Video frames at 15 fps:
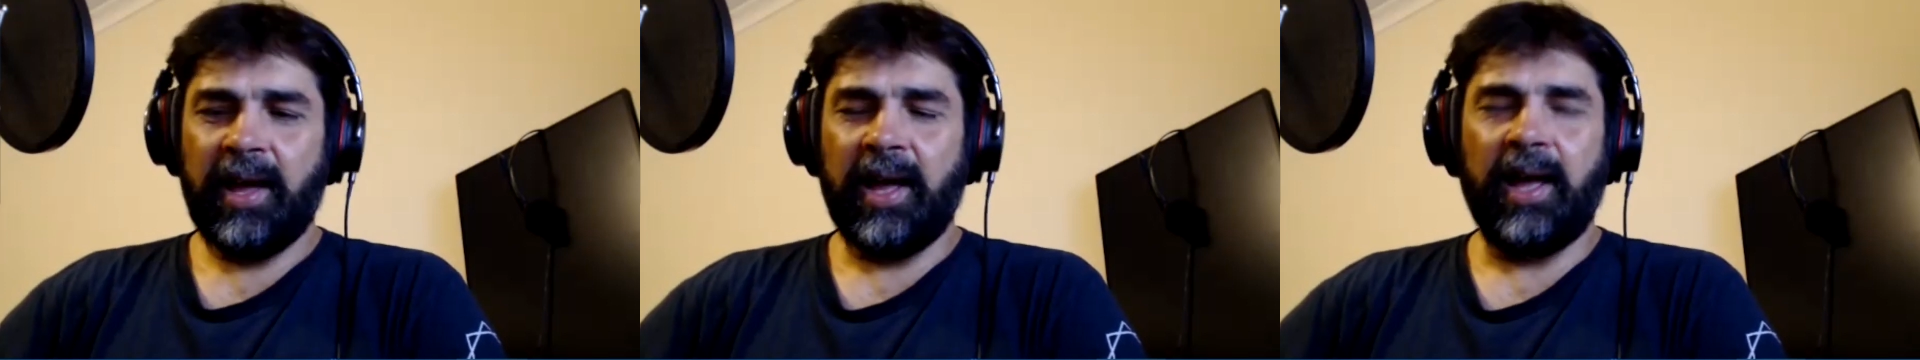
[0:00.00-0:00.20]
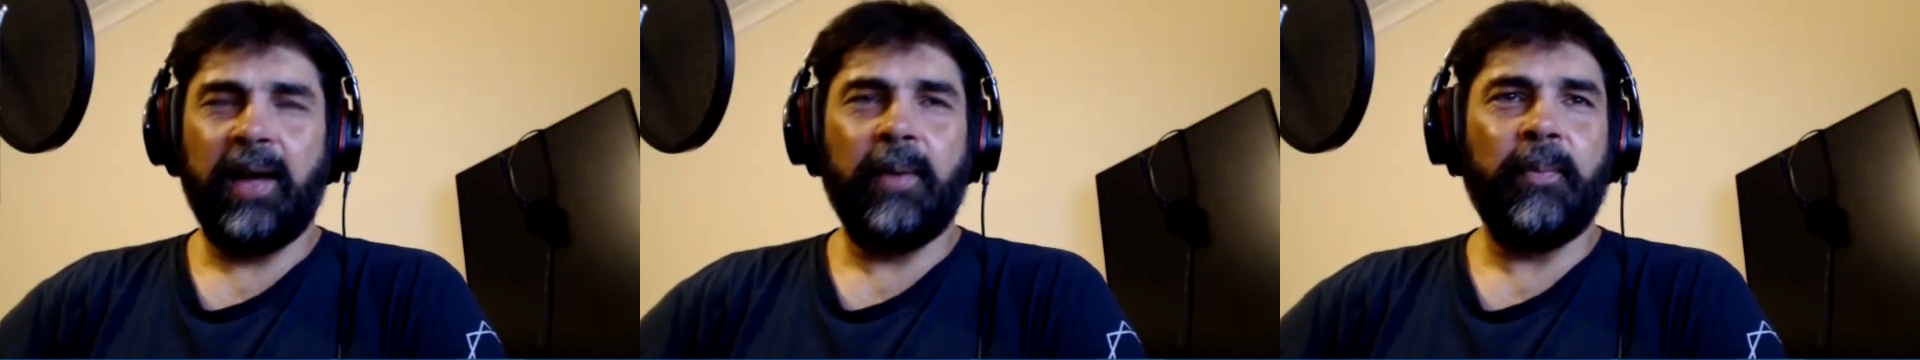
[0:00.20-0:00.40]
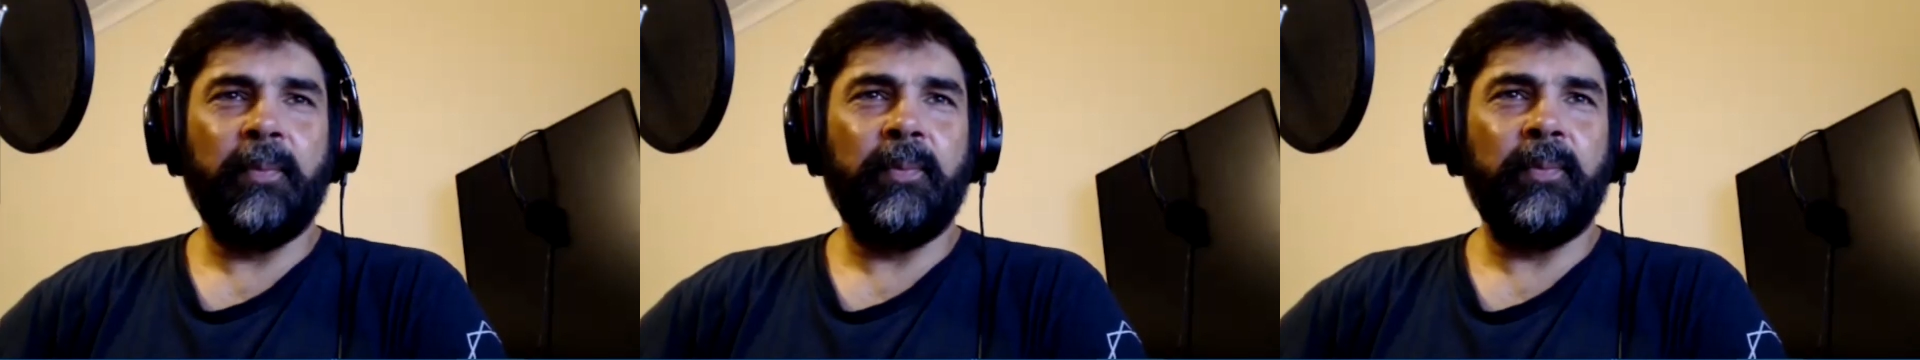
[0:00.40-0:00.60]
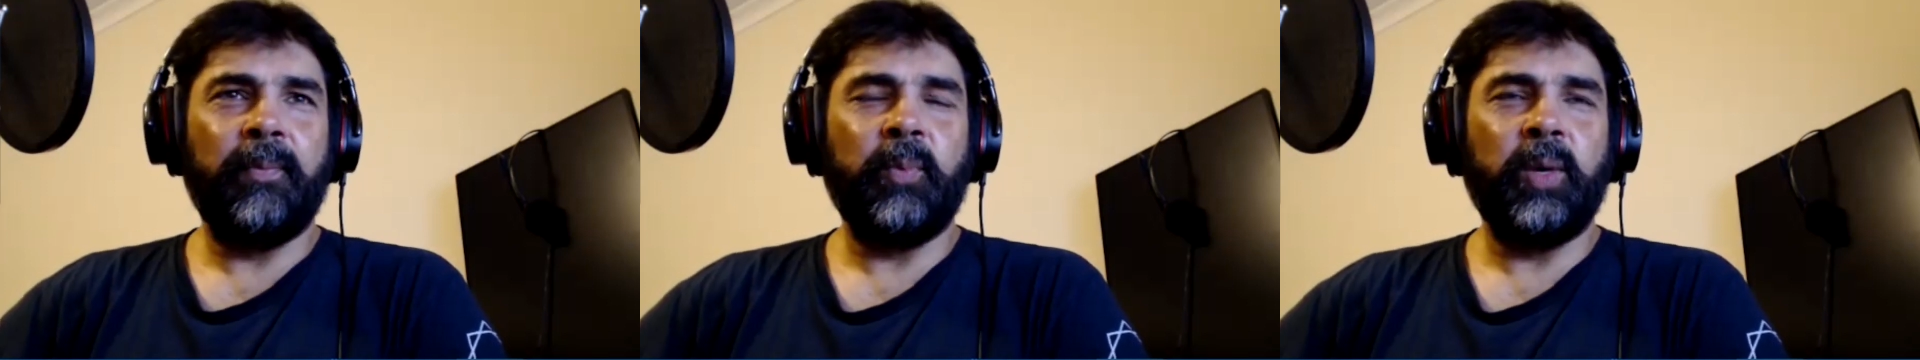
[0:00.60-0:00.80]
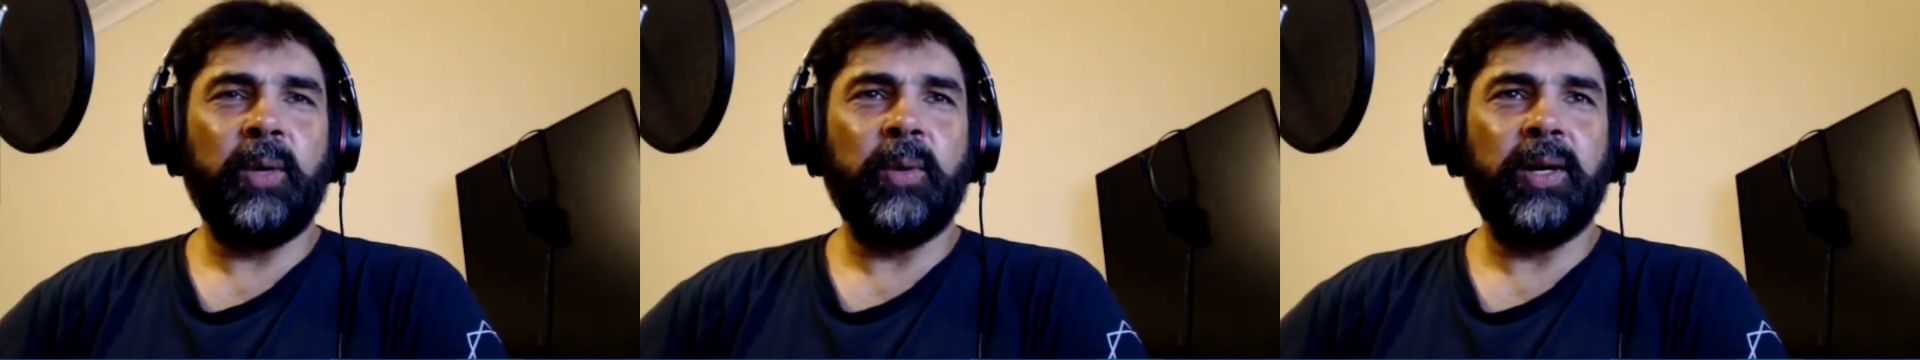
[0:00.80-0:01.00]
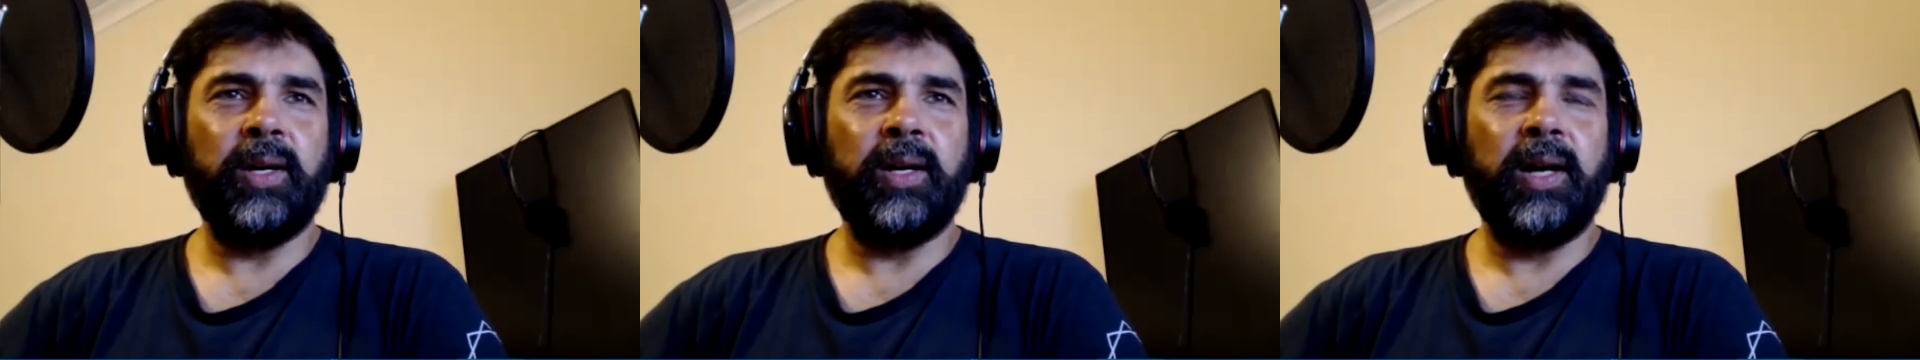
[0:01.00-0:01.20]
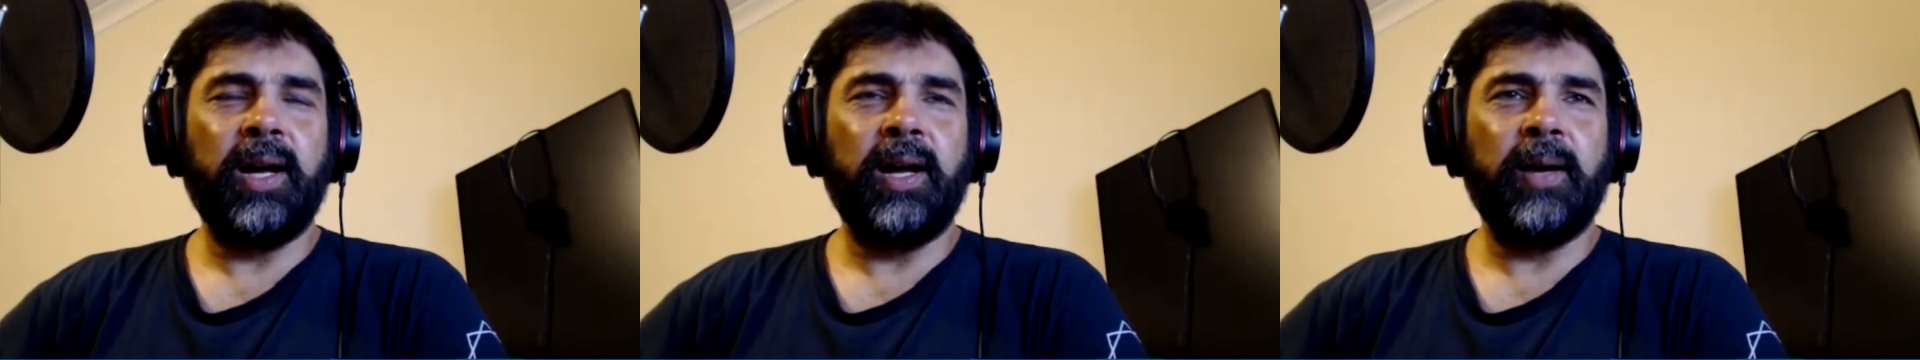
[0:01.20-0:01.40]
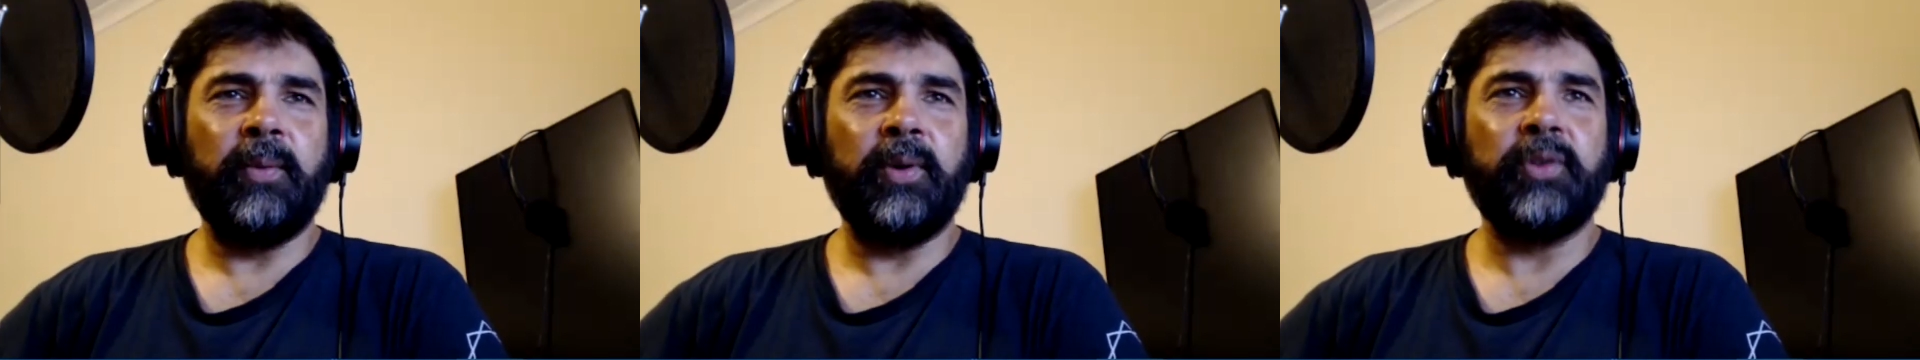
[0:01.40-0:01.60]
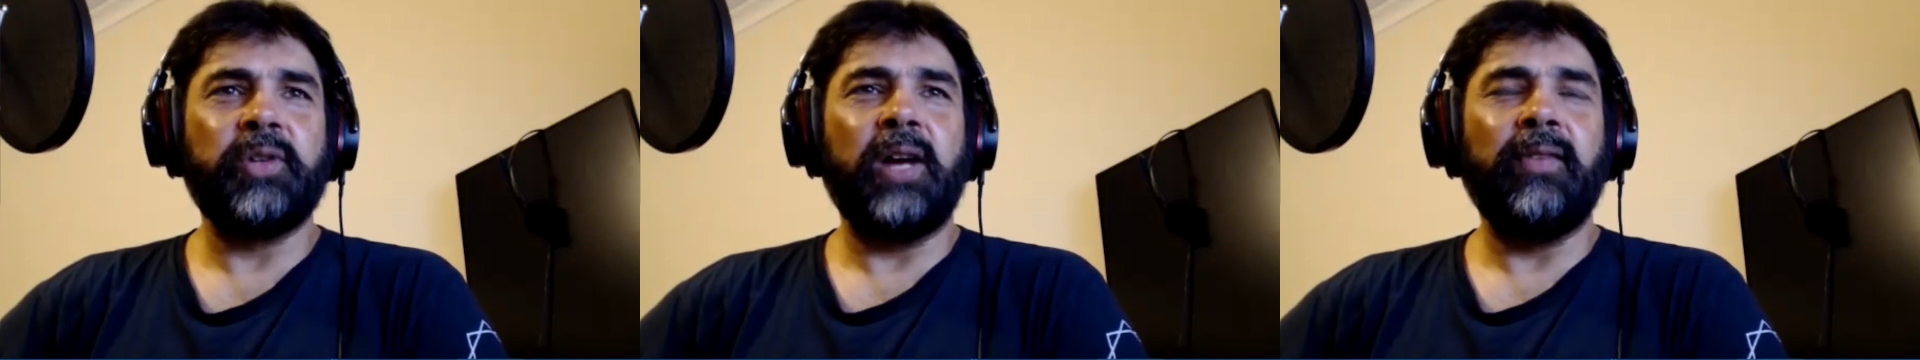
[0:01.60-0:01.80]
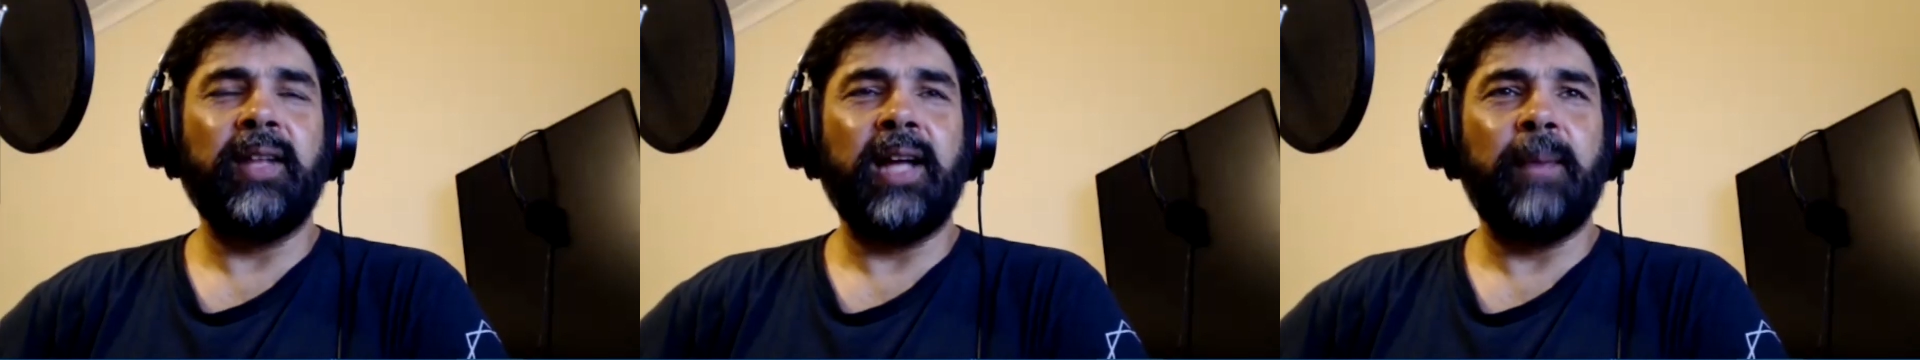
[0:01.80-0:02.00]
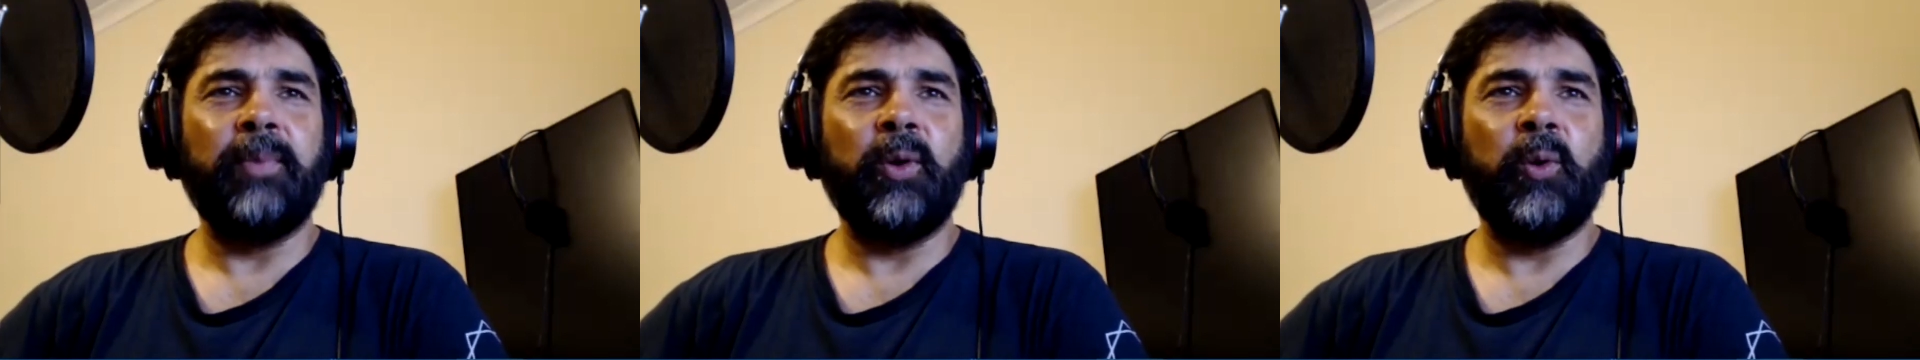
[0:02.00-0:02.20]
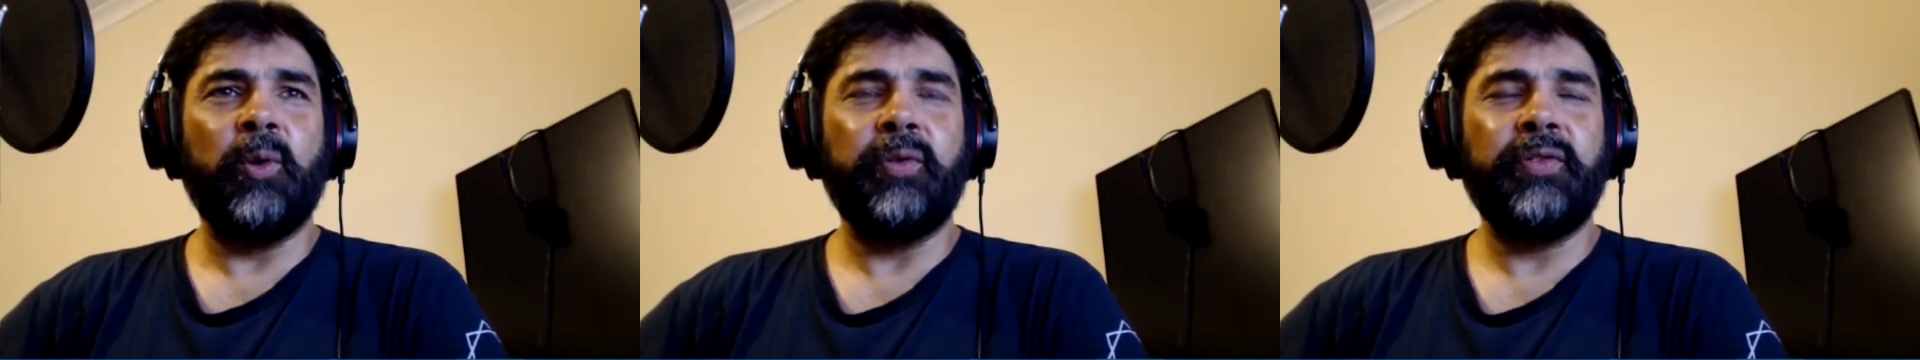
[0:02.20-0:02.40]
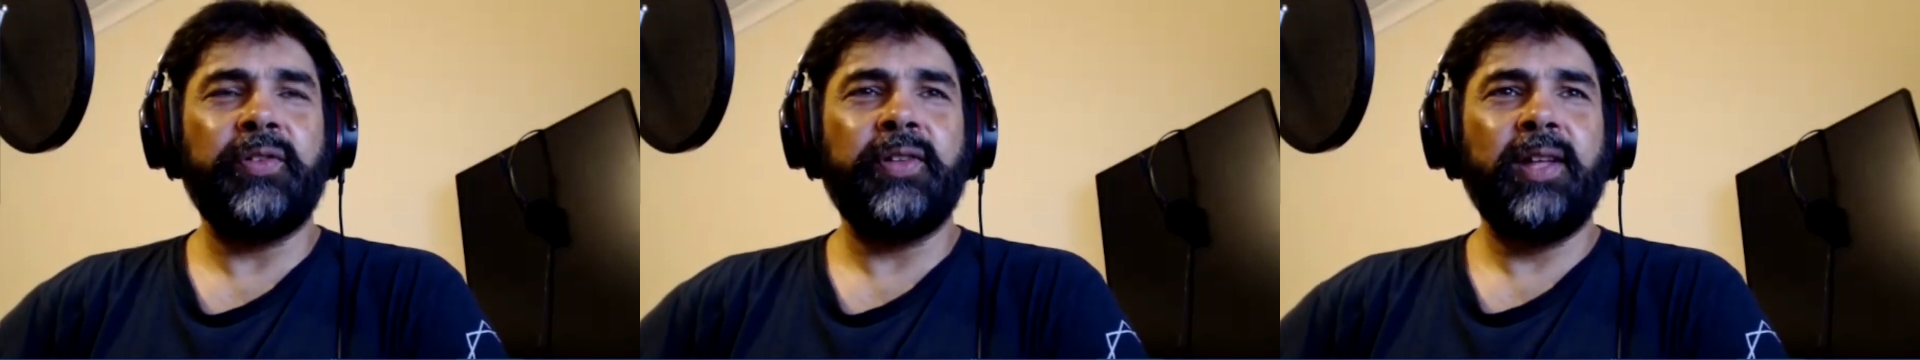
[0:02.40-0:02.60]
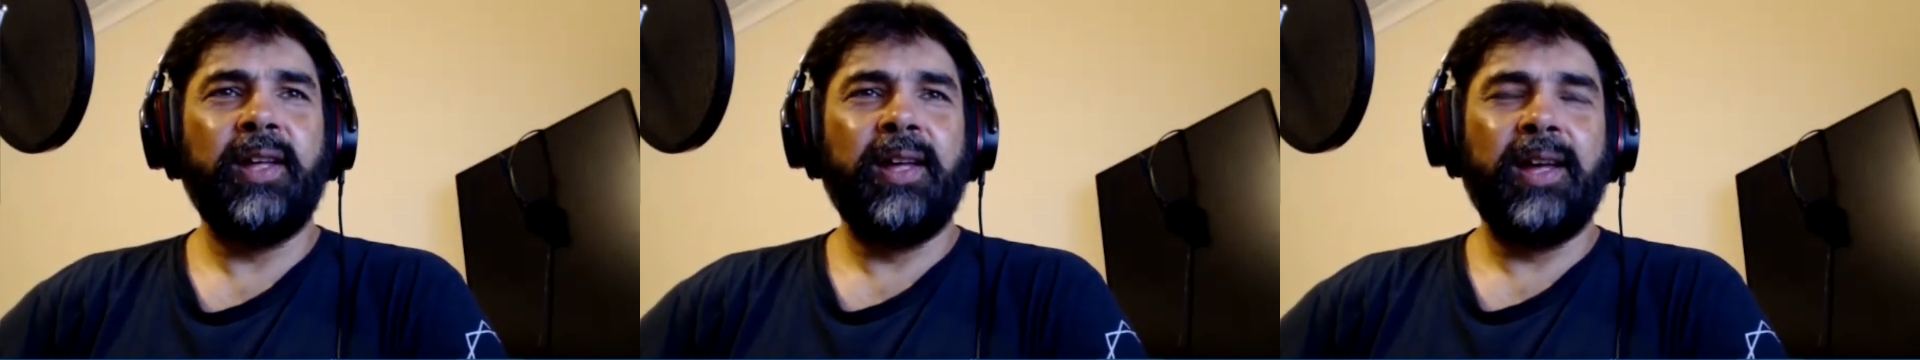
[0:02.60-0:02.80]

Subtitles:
we were travelling up north.